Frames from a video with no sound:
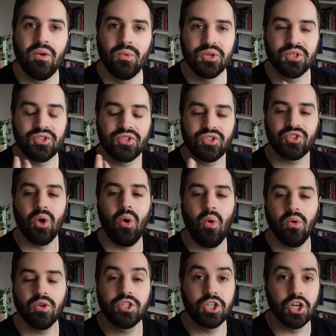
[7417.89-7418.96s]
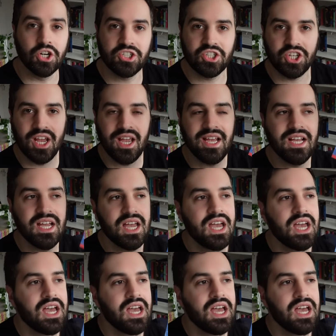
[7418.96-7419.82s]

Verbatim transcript: was so touching.